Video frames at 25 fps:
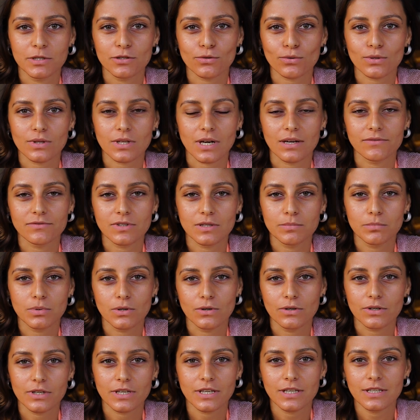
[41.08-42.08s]
Pentru travel
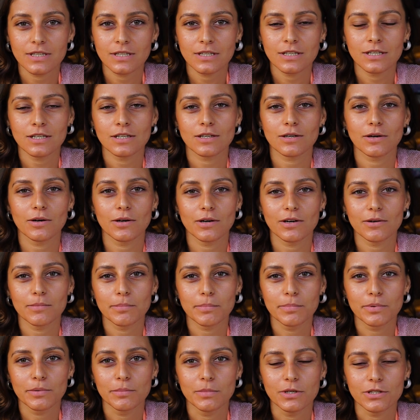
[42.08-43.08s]
blogging,
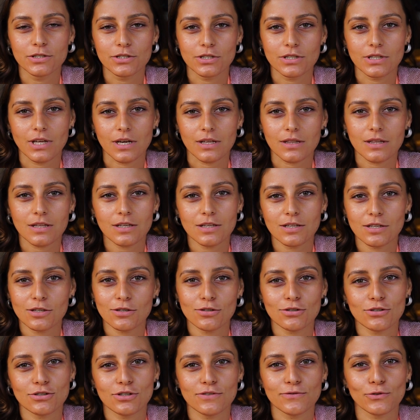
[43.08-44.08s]
publicitate
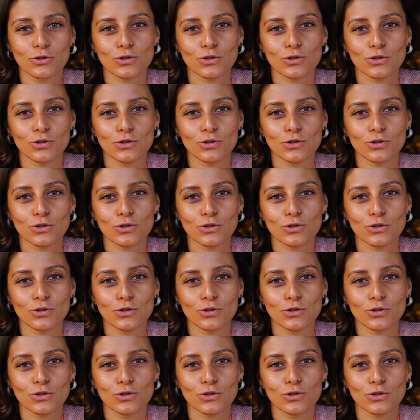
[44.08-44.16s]
și